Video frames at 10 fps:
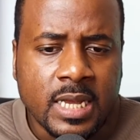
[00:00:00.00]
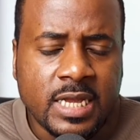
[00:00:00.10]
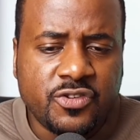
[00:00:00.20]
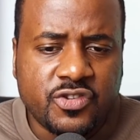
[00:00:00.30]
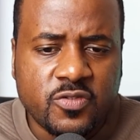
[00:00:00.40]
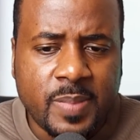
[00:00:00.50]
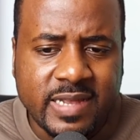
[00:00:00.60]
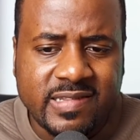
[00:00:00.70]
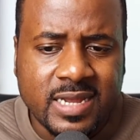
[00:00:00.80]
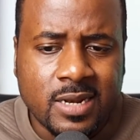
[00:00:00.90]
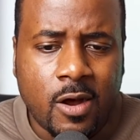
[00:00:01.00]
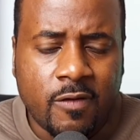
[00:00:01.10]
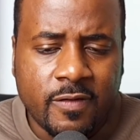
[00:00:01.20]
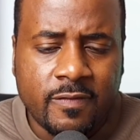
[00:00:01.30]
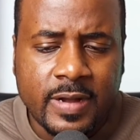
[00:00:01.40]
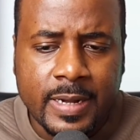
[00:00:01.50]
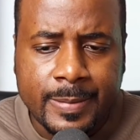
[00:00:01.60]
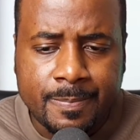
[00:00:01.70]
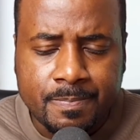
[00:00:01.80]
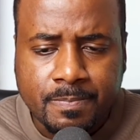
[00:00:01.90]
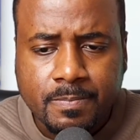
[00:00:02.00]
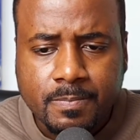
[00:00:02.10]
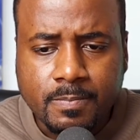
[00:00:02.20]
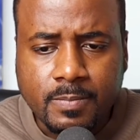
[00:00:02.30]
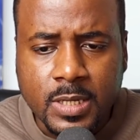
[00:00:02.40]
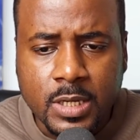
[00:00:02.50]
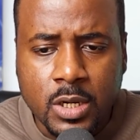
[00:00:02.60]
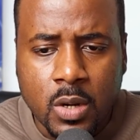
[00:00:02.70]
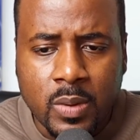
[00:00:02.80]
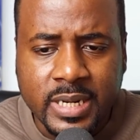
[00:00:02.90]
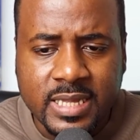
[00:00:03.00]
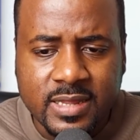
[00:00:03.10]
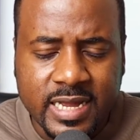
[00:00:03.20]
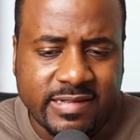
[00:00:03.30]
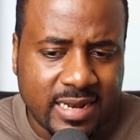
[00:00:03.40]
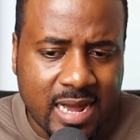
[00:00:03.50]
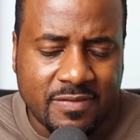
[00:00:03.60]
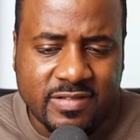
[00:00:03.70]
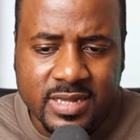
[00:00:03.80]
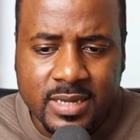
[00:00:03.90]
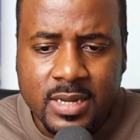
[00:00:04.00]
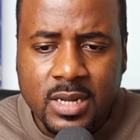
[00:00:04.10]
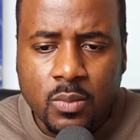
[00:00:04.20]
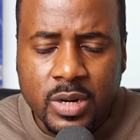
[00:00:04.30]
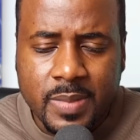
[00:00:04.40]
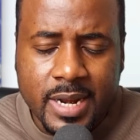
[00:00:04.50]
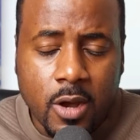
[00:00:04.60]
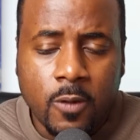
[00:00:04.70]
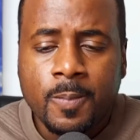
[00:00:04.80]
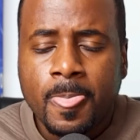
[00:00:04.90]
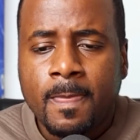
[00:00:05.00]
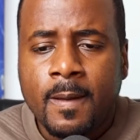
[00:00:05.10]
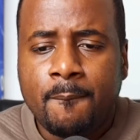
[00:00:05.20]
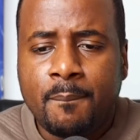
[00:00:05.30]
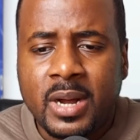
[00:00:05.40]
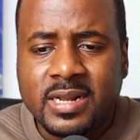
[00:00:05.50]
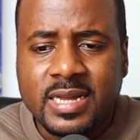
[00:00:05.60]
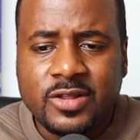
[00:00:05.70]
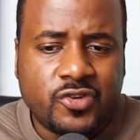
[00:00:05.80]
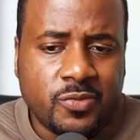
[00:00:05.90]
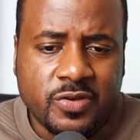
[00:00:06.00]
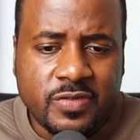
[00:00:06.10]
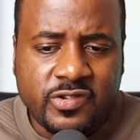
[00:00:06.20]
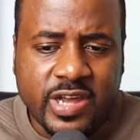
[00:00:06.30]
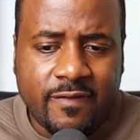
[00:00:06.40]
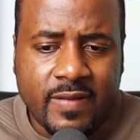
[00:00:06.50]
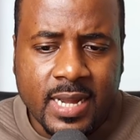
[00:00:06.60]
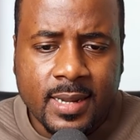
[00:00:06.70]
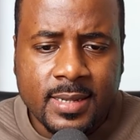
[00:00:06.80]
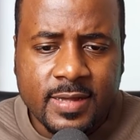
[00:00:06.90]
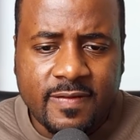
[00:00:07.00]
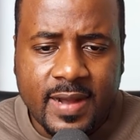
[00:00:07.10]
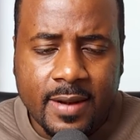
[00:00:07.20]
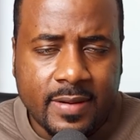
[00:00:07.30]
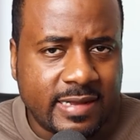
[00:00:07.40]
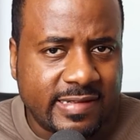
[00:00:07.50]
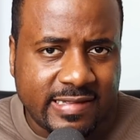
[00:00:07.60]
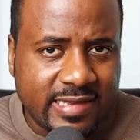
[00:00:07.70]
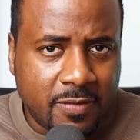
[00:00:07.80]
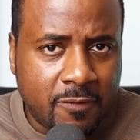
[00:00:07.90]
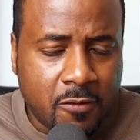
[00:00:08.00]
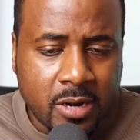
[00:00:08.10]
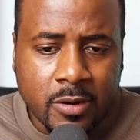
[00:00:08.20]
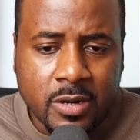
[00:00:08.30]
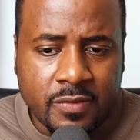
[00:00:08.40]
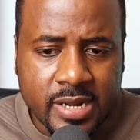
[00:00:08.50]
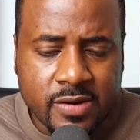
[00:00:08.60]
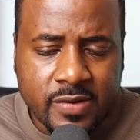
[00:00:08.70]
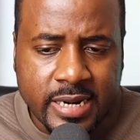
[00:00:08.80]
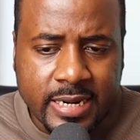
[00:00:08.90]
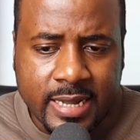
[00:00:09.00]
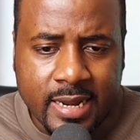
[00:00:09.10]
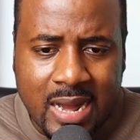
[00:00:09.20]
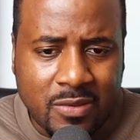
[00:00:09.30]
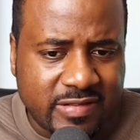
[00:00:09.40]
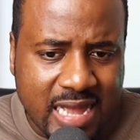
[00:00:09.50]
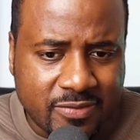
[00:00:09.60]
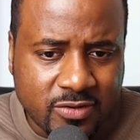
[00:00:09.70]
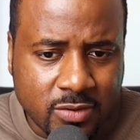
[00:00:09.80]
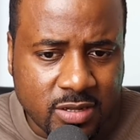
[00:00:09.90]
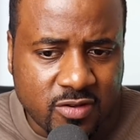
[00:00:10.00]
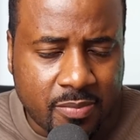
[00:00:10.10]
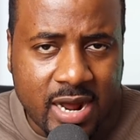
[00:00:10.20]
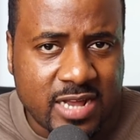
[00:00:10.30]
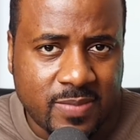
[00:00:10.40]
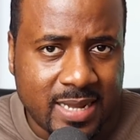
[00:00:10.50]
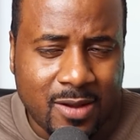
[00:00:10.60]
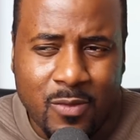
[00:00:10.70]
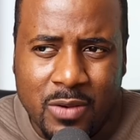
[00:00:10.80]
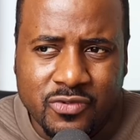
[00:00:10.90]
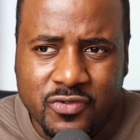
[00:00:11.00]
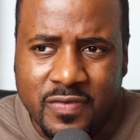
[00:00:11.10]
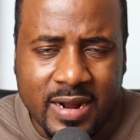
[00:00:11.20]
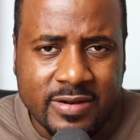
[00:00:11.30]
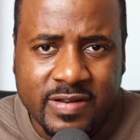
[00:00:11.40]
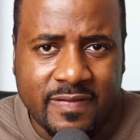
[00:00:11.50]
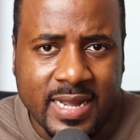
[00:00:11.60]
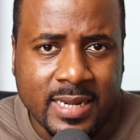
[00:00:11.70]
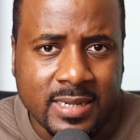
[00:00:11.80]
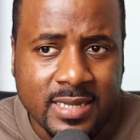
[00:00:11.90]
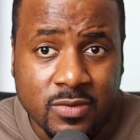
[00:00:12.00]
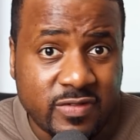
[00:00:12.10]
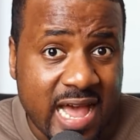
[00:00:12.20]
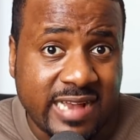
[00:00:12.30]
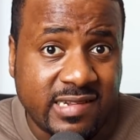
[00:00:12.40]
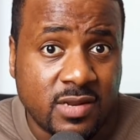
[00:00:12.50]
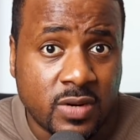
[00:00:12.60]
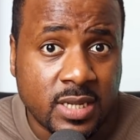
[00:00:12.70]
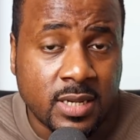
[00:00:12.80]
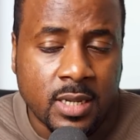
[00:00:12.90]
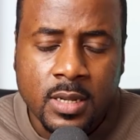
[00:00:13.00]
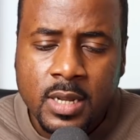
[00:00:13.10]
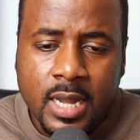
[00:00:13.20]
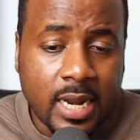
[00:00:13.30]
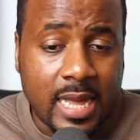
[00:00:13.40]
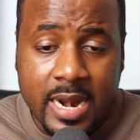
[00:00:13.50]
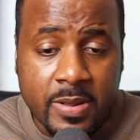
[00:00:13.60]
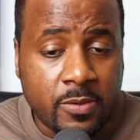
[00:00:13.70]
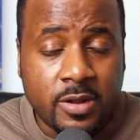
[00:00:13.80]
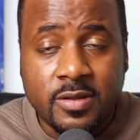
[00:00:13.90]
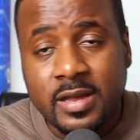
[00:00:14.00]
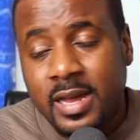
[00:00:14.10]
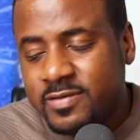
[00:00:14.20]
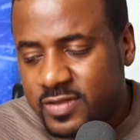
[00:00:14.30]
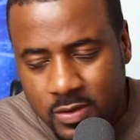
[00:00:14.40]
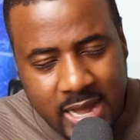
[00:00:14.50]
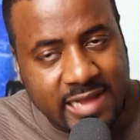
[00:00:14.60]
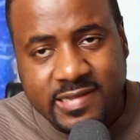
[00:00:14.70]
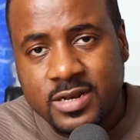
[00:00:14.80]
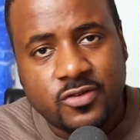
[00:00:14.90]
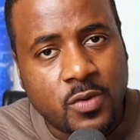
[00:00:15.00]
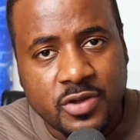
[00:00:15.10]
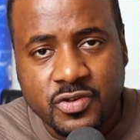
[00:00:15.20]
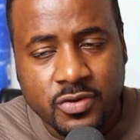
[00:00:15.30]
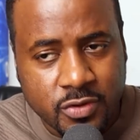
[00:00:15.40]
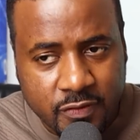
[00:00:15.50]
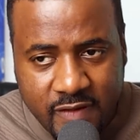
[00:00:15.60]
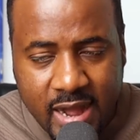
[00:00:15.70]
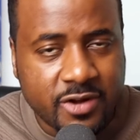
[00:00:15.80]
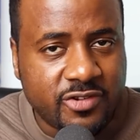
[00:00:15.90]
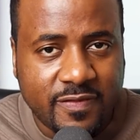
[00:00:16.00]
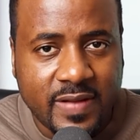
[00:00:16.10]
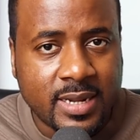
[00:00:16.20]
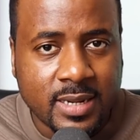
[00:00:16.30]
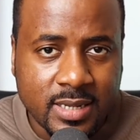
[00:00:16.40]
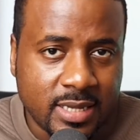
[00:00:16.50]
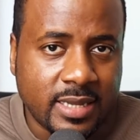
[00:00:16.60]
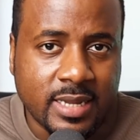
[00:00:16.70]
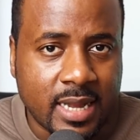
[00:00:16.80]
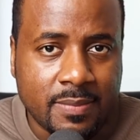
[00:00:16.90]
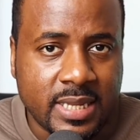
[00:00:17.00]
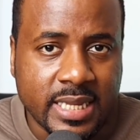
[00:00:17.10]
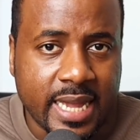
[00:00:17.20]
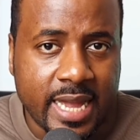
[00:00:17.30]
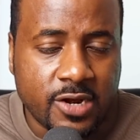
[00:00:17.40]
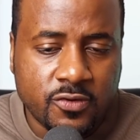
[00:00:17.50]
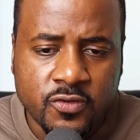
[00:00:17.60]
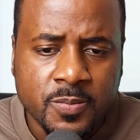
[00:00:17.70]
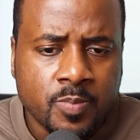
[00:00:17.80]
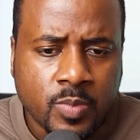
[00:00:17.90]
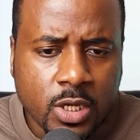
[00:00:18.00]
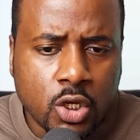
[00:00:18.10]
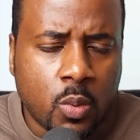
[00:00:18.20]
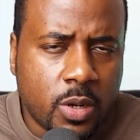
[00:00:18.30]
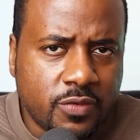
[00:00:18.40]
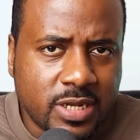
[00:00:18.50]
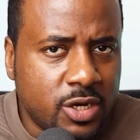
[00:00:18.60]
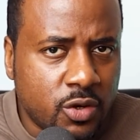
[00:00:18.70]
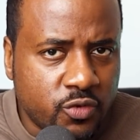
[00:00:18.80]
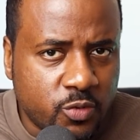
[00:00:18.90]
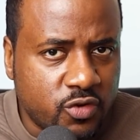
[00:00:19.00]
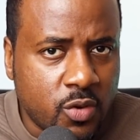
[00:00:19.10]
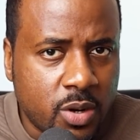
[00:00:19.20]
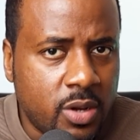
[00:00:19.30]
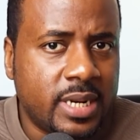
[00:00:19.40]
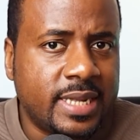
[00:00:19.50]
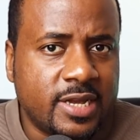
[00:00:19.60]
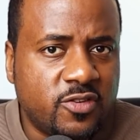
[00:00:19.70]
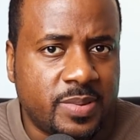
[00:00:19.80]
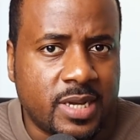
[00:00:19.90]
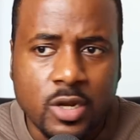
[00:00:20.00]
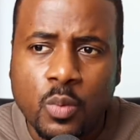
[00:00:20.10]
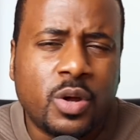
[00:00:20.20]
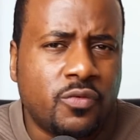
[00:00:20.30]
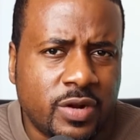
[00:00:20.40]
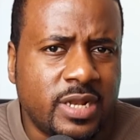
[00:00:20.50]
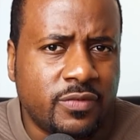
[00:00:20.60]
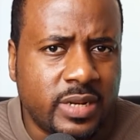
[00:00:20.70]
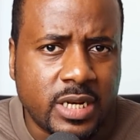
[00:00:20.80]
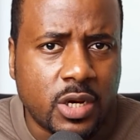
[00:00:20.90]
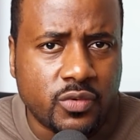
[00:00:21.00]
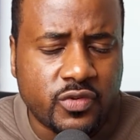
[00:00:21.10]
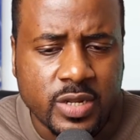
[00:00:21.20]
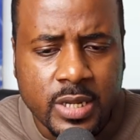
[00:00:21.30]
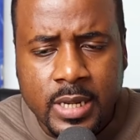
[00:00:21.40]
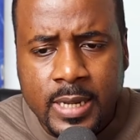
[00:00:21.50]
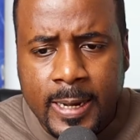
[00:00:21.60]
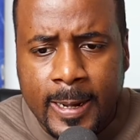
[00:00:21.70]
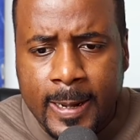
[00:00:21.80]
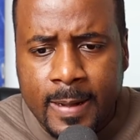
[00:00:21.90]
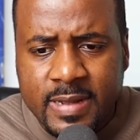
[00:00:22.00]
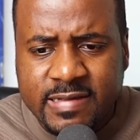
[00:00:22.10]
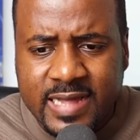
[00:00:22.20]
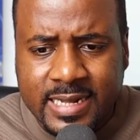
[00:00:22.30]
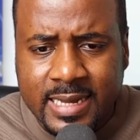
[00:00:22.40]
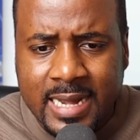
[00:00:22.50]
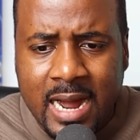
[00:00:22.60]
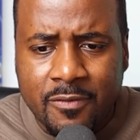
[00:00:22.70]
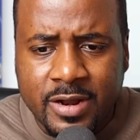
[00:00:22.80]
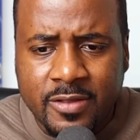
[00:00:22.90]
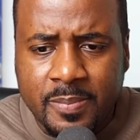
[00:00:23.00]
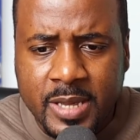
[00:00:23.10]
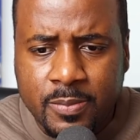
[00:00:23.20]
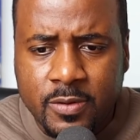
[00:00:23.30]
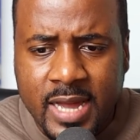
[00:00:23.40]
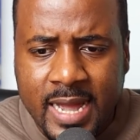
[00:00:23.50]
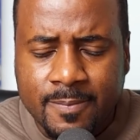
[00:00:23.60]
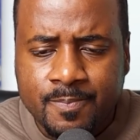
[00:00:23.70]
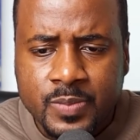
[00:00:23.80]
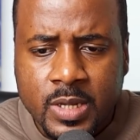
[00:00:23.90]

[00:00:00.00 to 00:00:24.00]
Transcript: He's just basing it off of, you know, what he thinks and obviously what he may know. But in terms of the Jeff Van Gundy firing, as I said before, and I'm going to reiterate it again, I was absolutely surprised by that. Why would you fire Jeff Van Gundy? He was actually really good. And a lot of people are still asking this question. You fired Jeff Van Gundy, yet you kept Malika Andrews. And no one really knows what's going on at ESPN. No one really, really knows. It's like they got rid of the people that